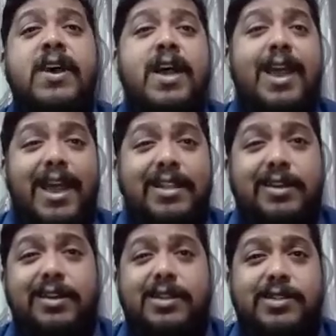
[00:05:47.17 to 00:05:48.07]
health
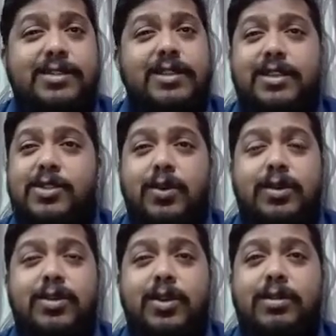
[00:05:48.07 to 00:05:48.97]
conditions, it is all
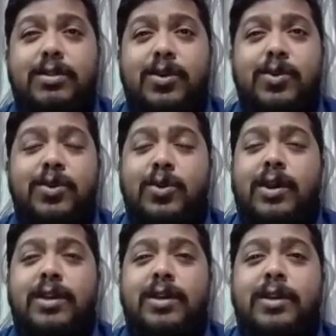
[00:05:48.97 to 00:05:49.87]
you are
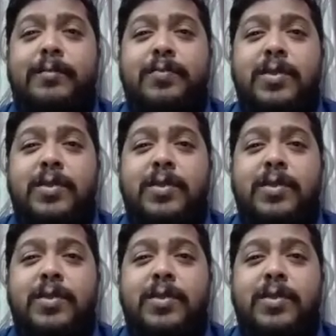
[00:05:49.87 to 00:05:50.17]
in a,